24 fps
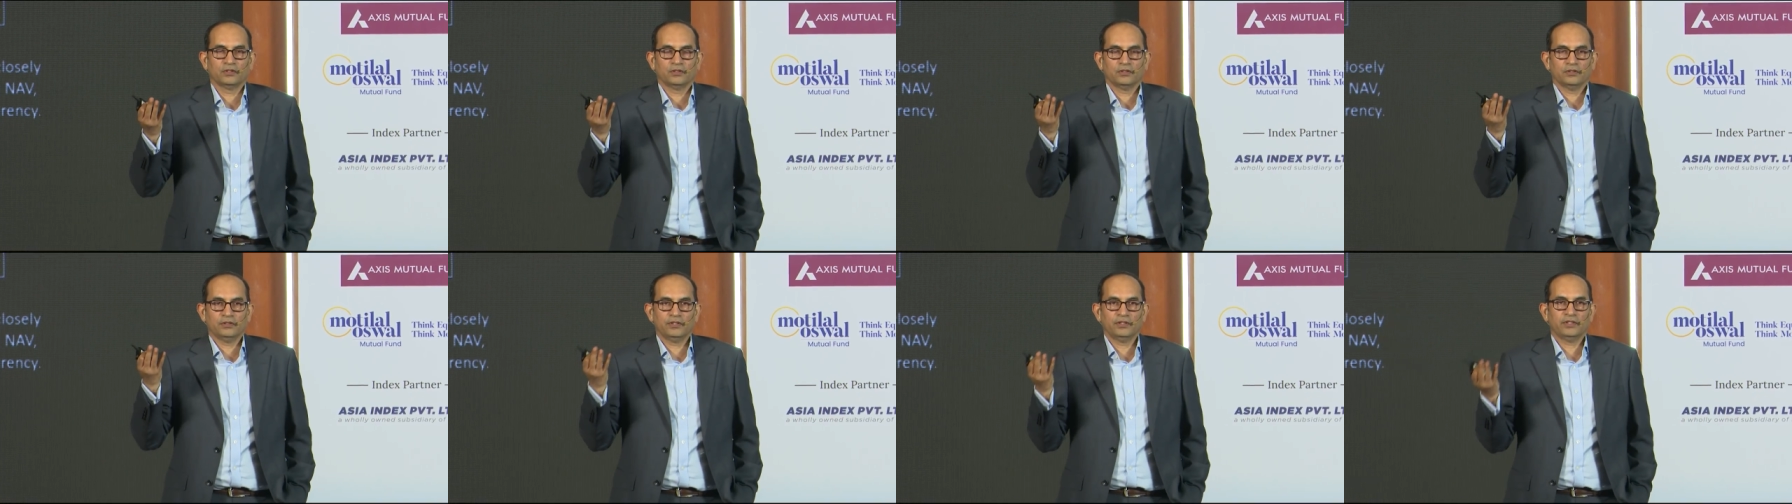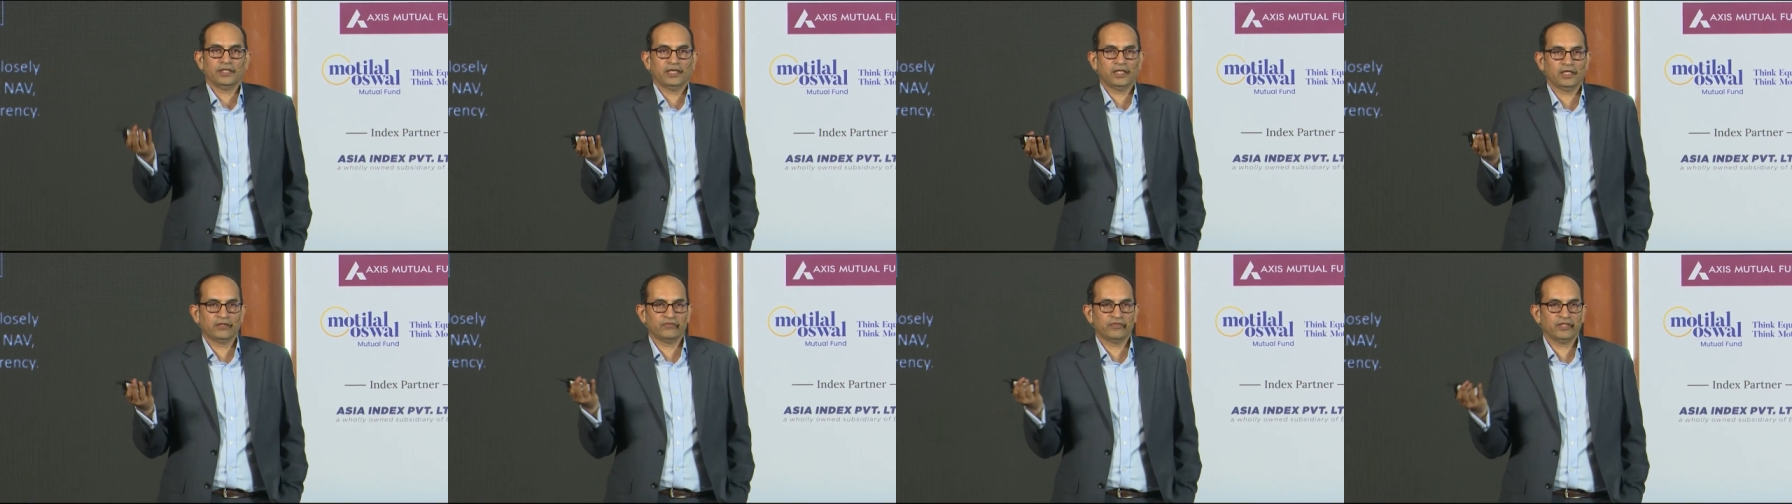the
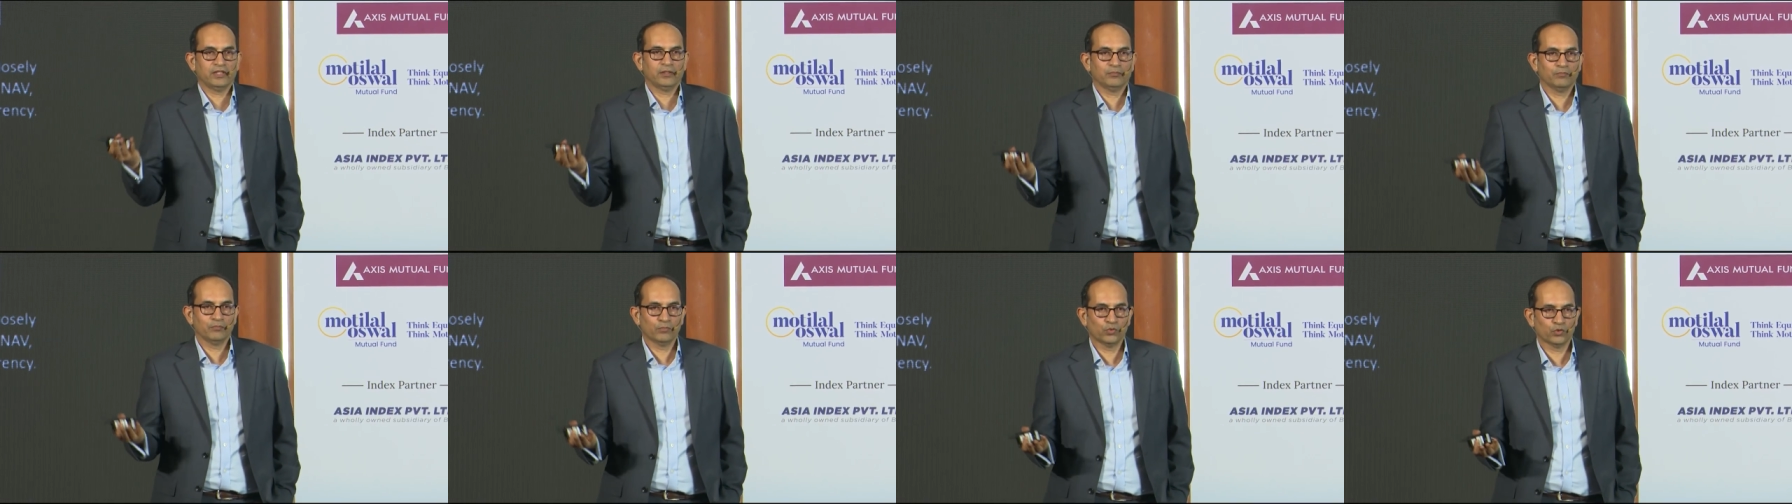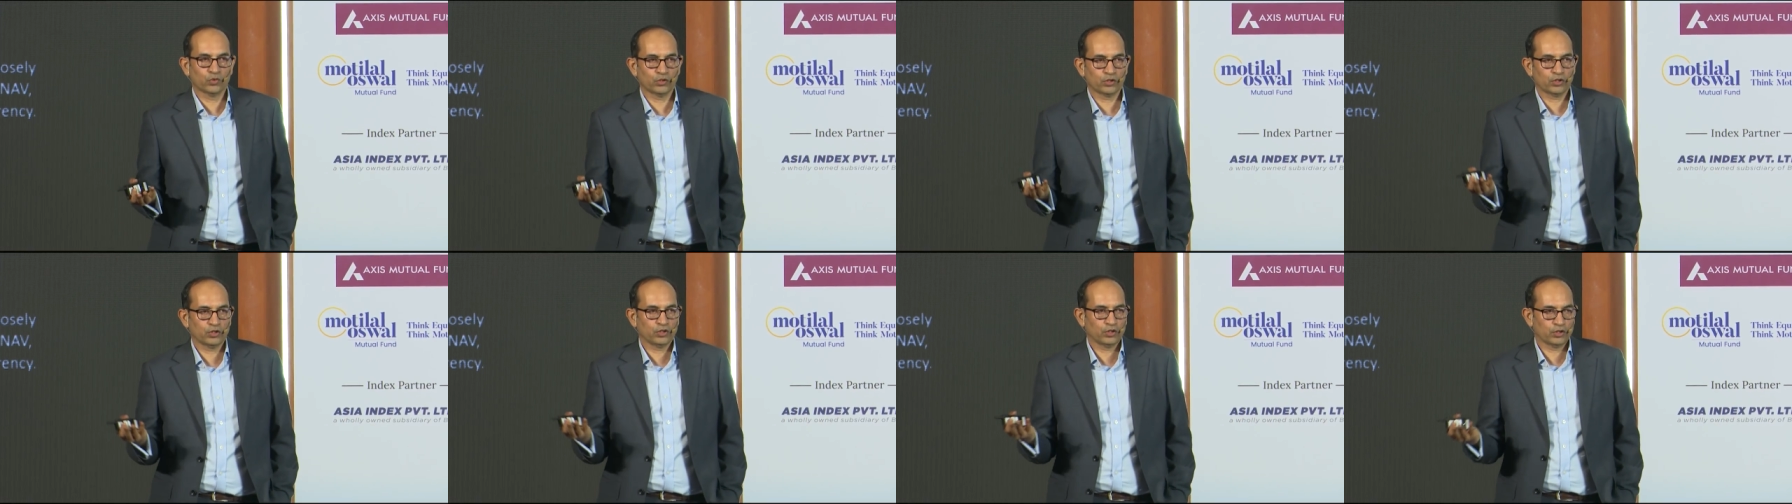NAV
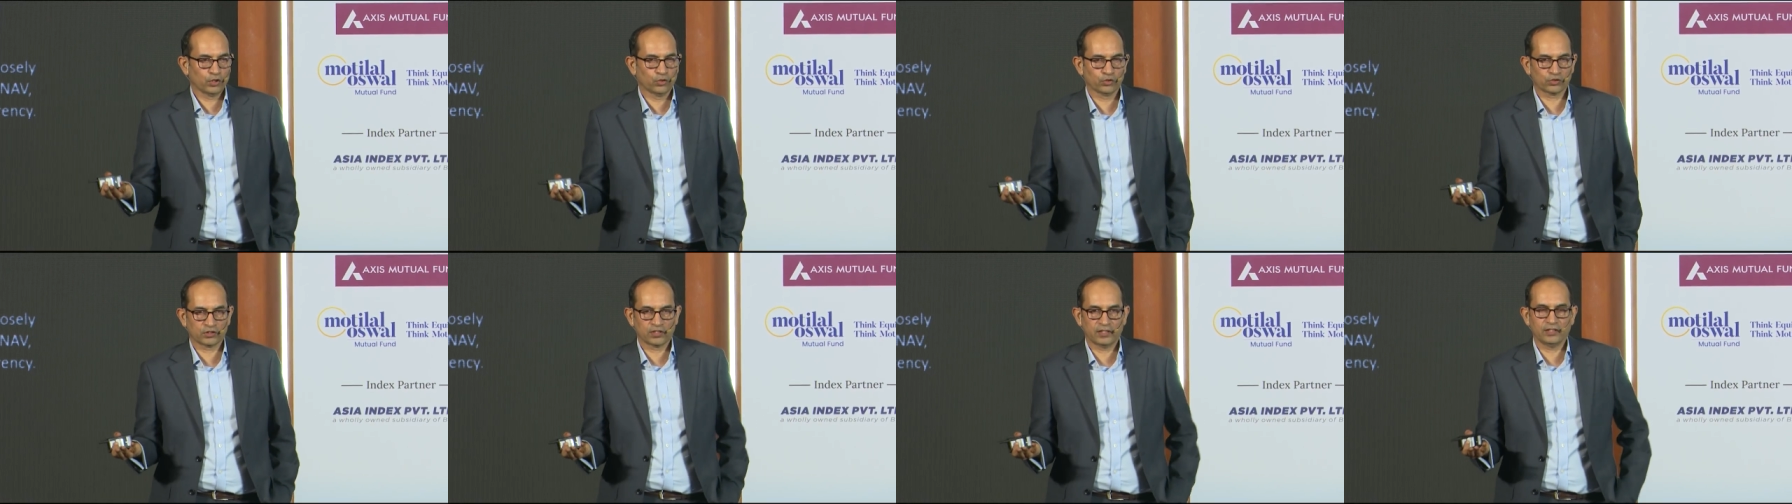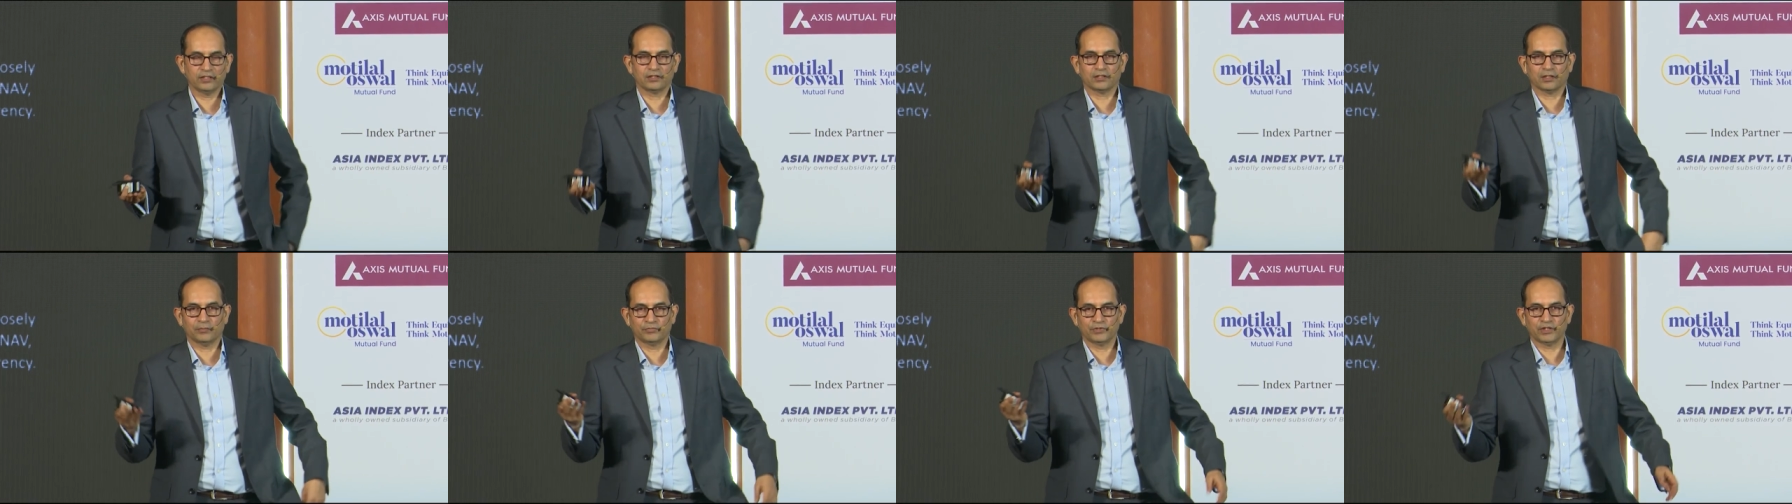more closely,
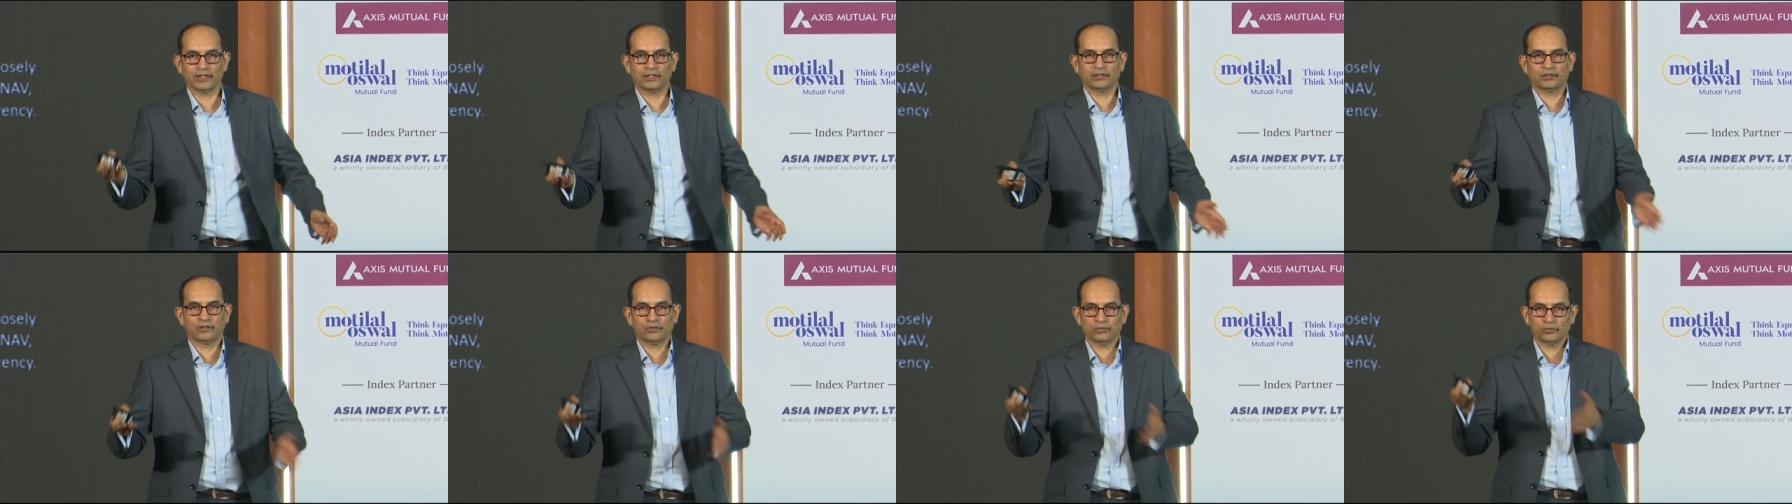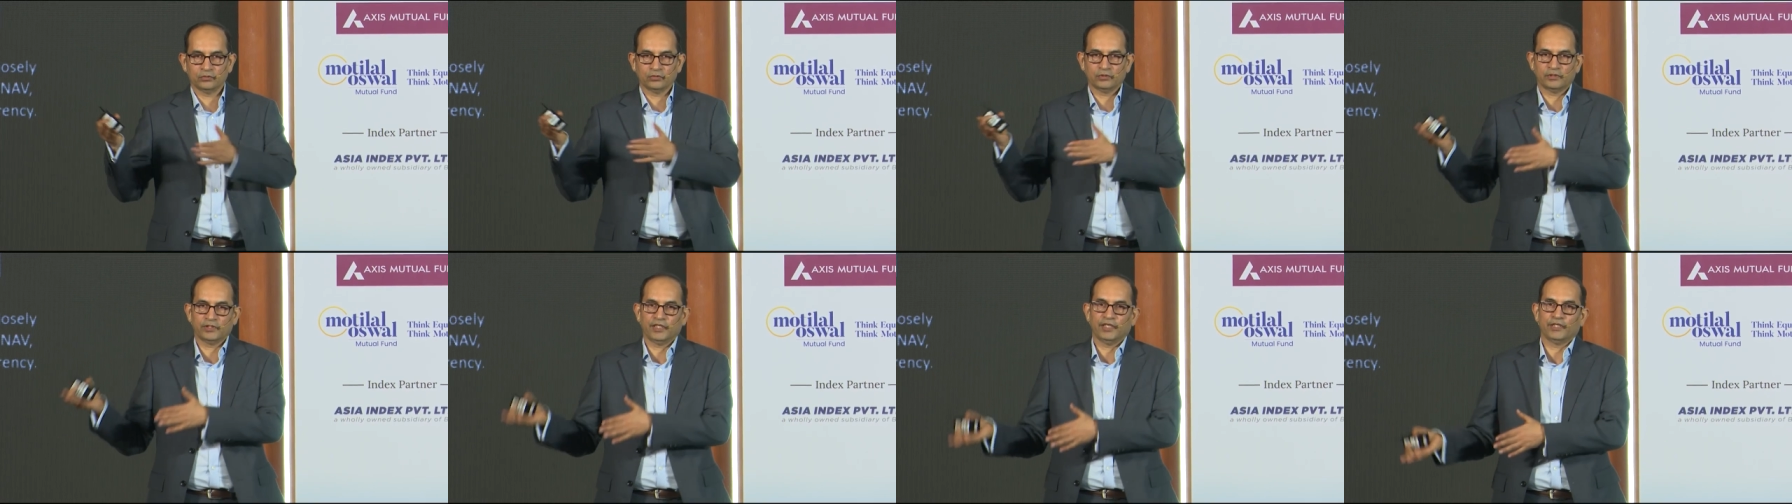subject
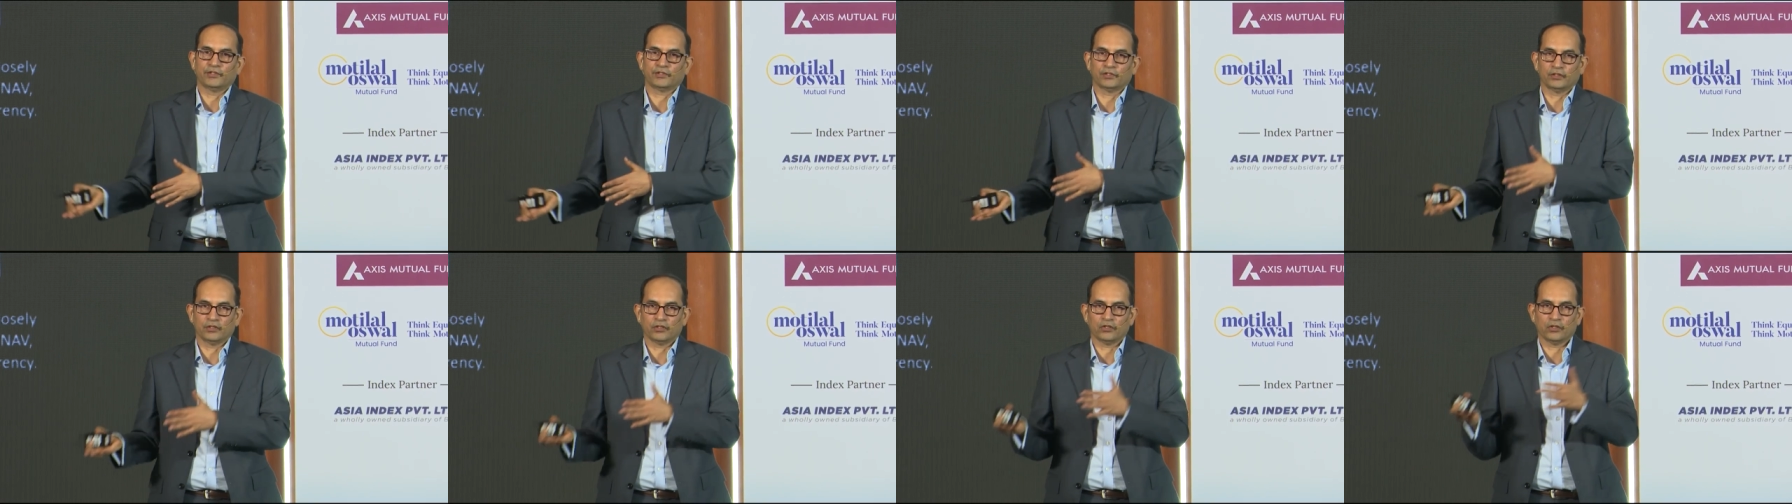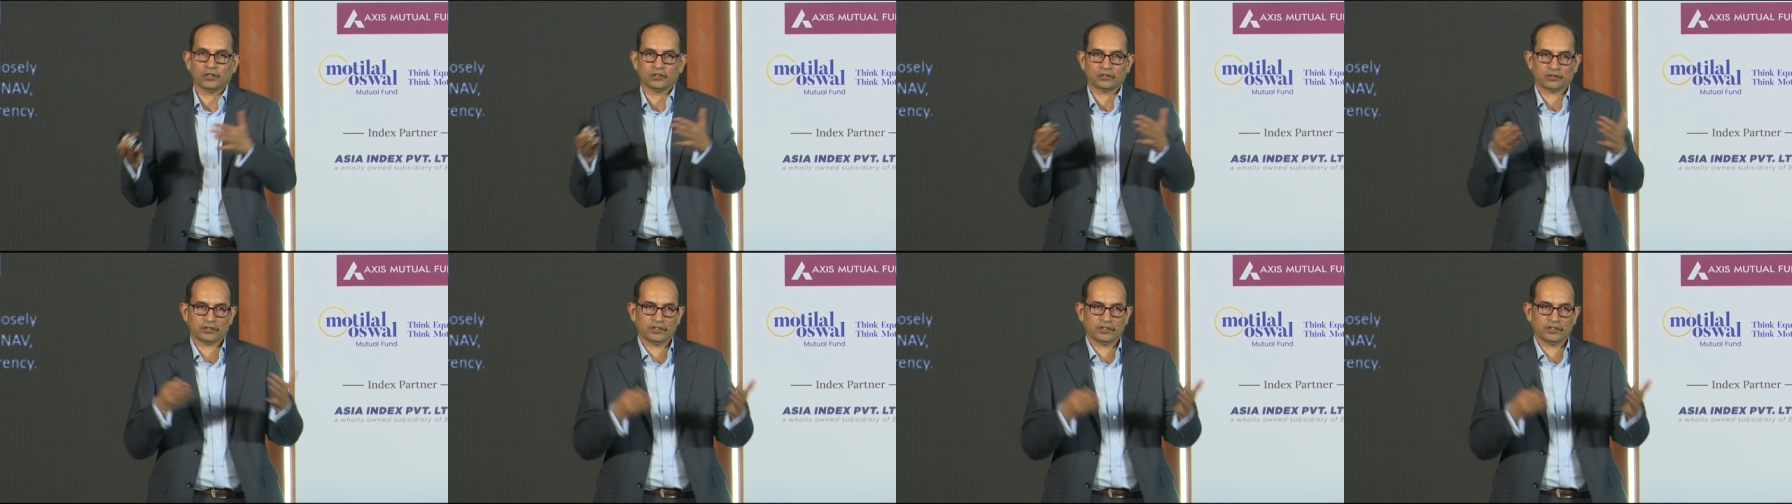to creation cost,